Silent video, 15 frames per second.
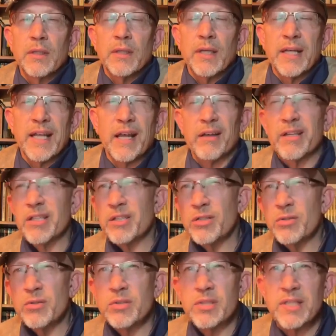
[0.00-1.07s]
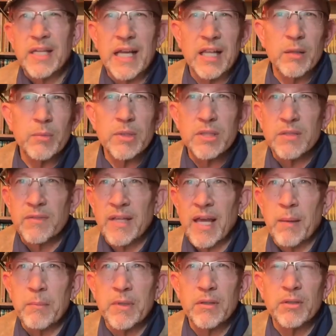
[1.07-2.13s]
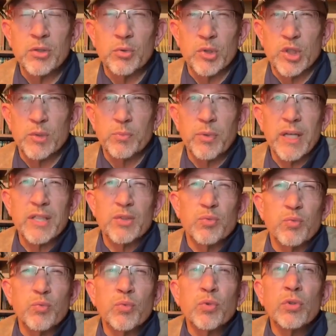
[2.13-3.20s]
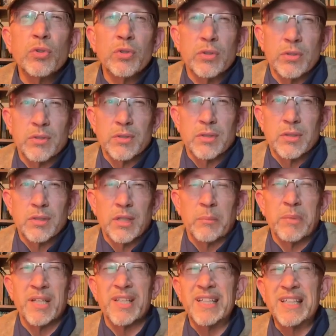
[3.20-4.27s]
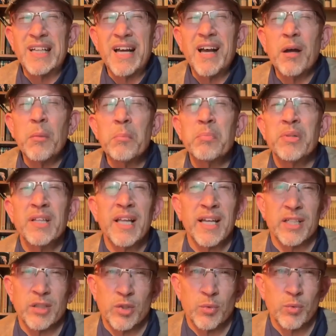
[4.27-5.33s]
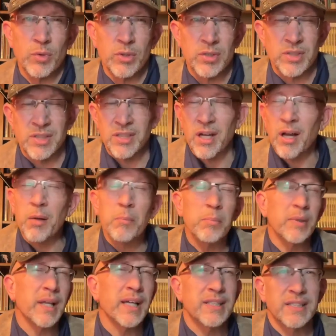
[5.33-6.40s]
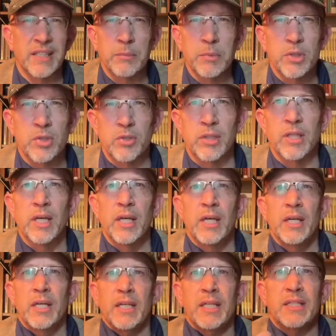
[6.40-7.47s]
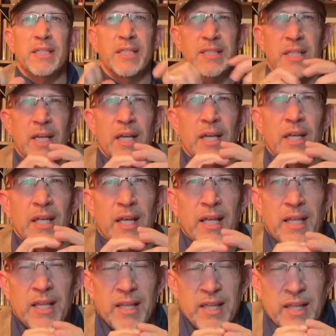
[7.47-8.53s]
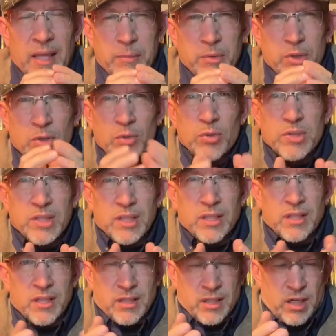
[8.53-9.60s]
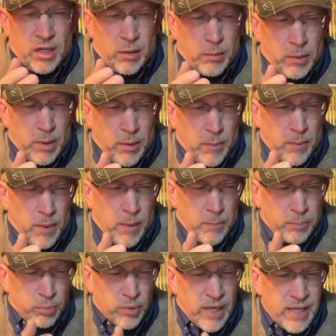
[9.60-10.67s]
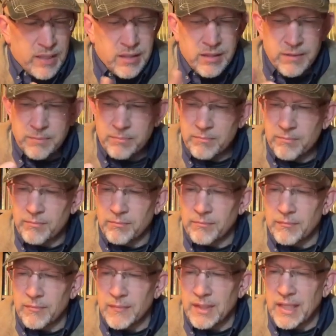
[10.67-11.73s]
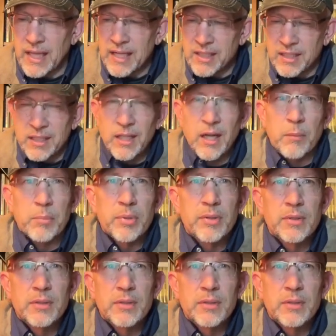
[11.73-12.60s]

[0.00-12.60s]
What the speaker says: and how He used the elements of that meal to express words. I mean, complex words, complex imagery. He says, I'm using bread and cup